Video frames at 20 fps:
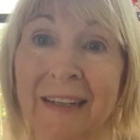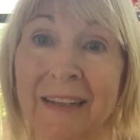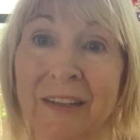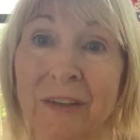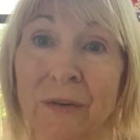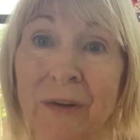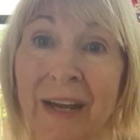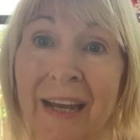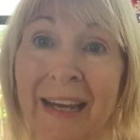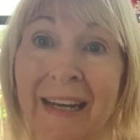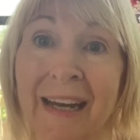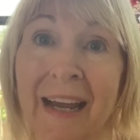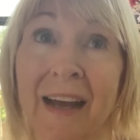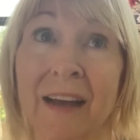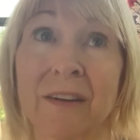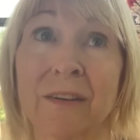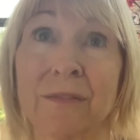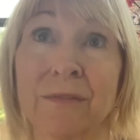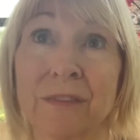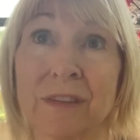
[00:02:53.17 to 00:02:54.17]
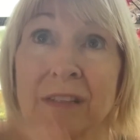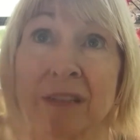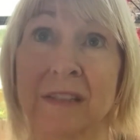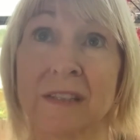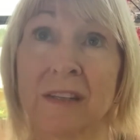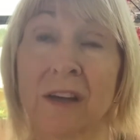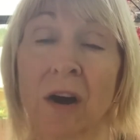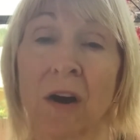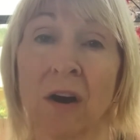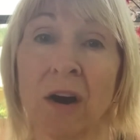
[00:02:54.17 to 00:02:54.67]
your head out of the
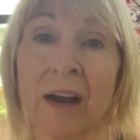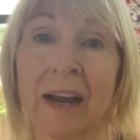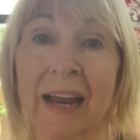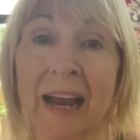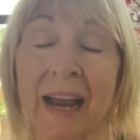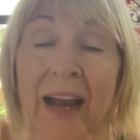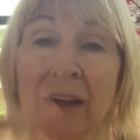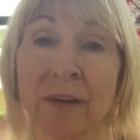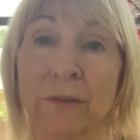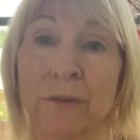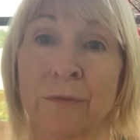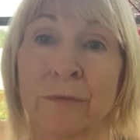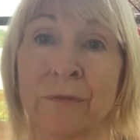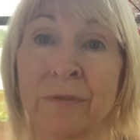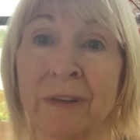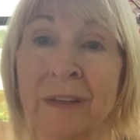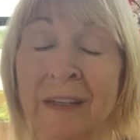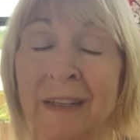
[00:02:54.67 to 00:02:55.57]
sky, out of